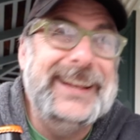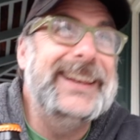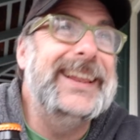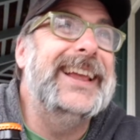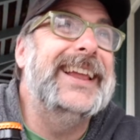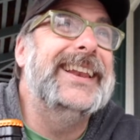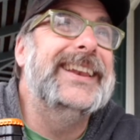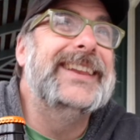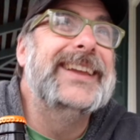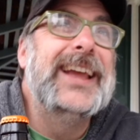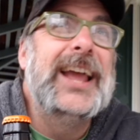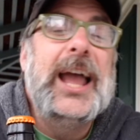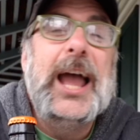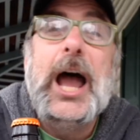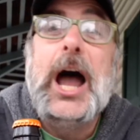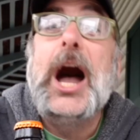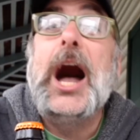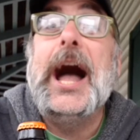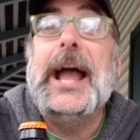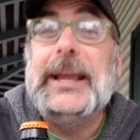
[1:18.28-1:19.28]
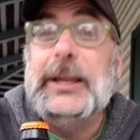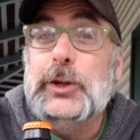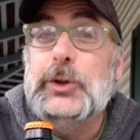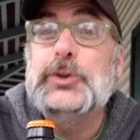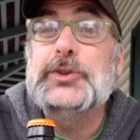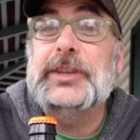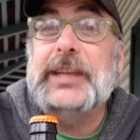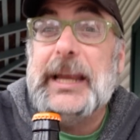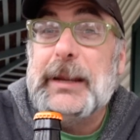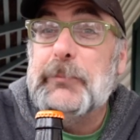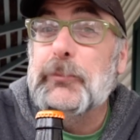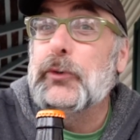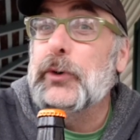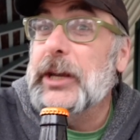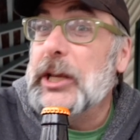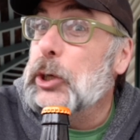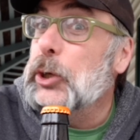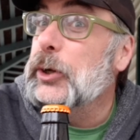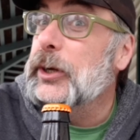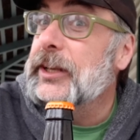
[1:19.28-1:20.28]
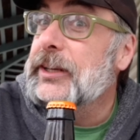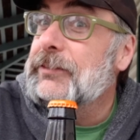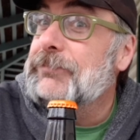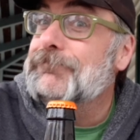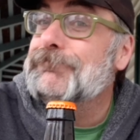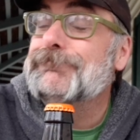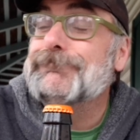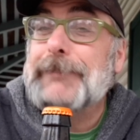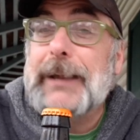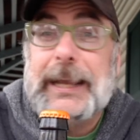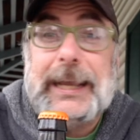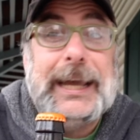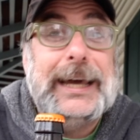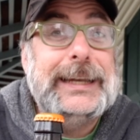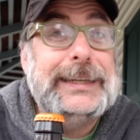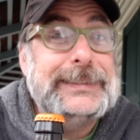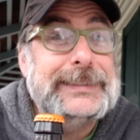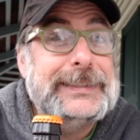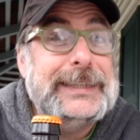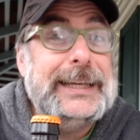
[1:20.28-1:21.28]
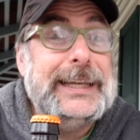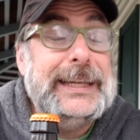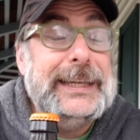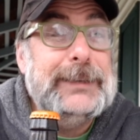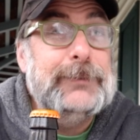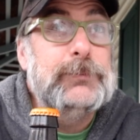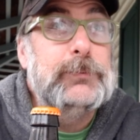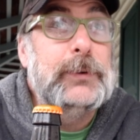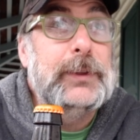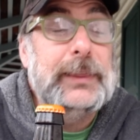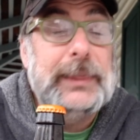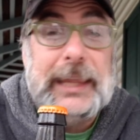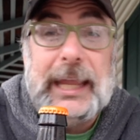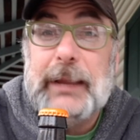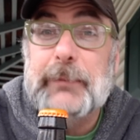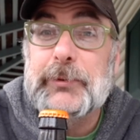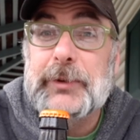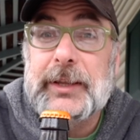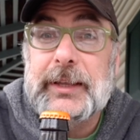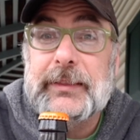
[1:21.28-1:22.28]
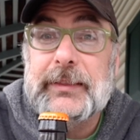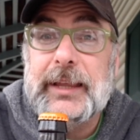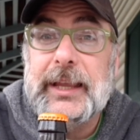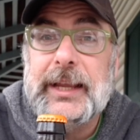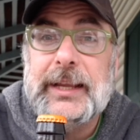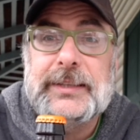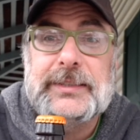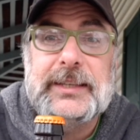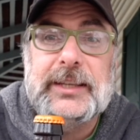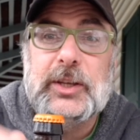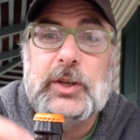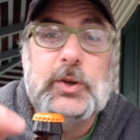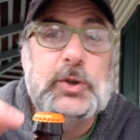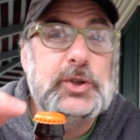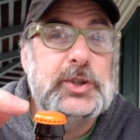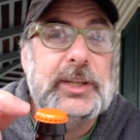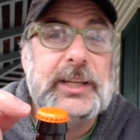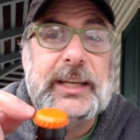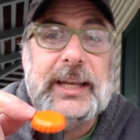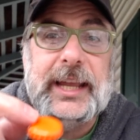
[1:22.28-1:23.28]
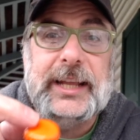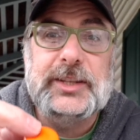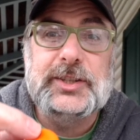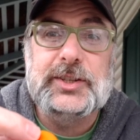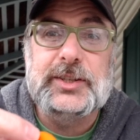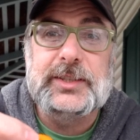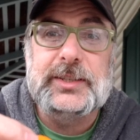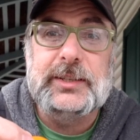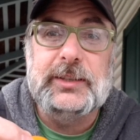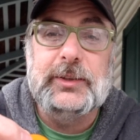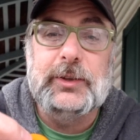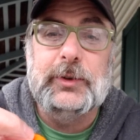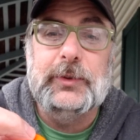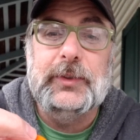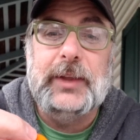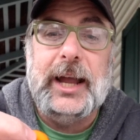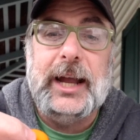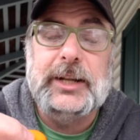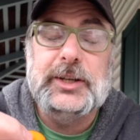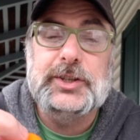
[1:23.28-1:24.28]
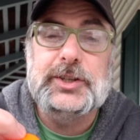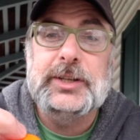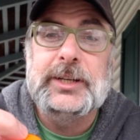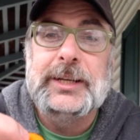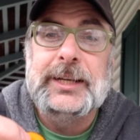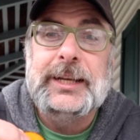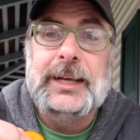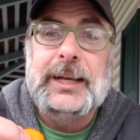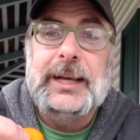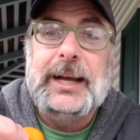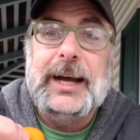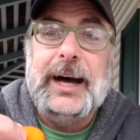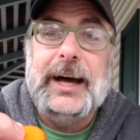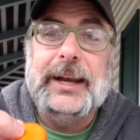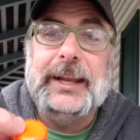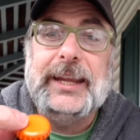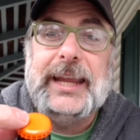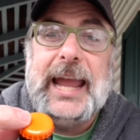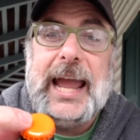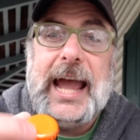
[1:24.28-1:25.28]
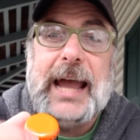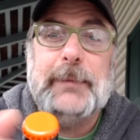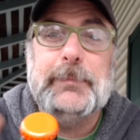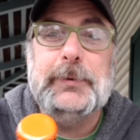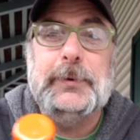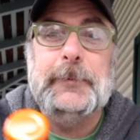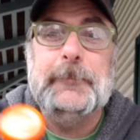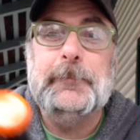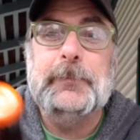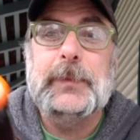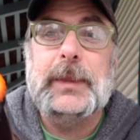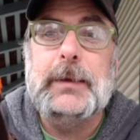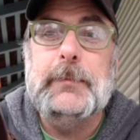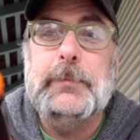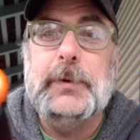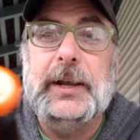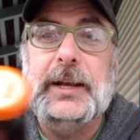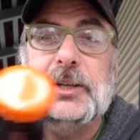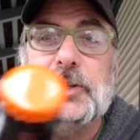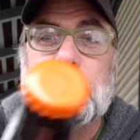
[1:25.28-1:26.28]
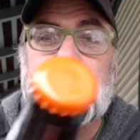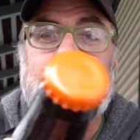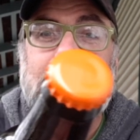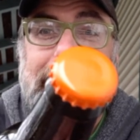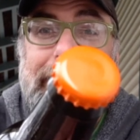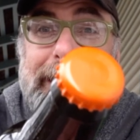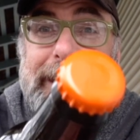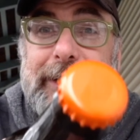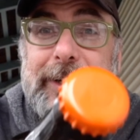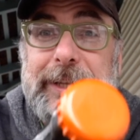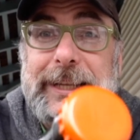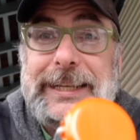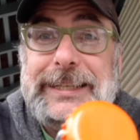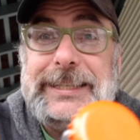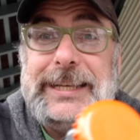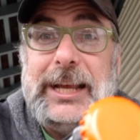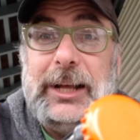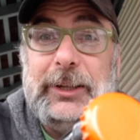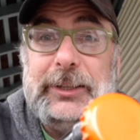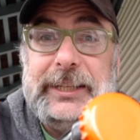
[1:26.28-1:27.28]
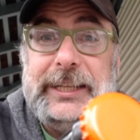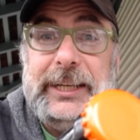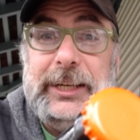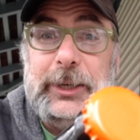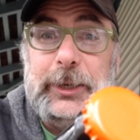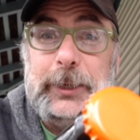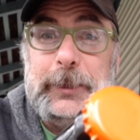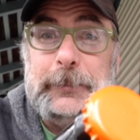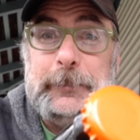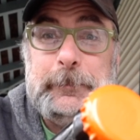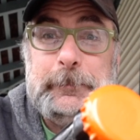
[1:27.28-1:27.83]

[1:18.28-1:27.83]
and I usually am pretty good, I gotta say, with labeling things. Usually it's just a little notch on a cap. But as you can clearly tell here,